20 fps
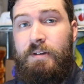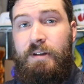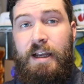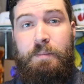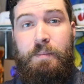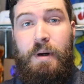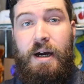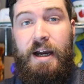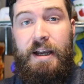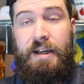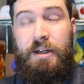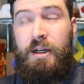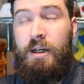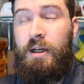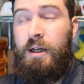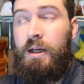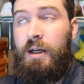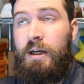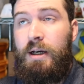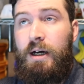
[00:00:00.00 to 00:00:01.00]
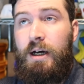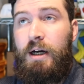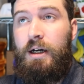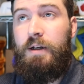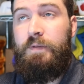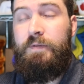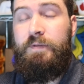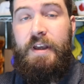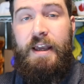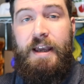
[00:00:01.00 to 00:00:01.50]
like my
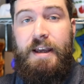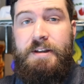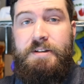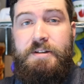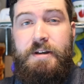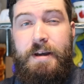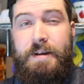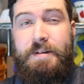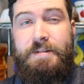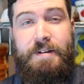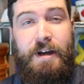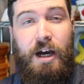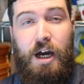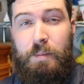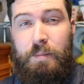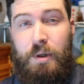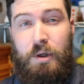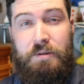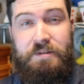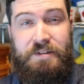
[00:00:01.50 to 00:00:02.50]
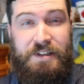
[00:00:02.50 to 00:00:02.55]
VHS combo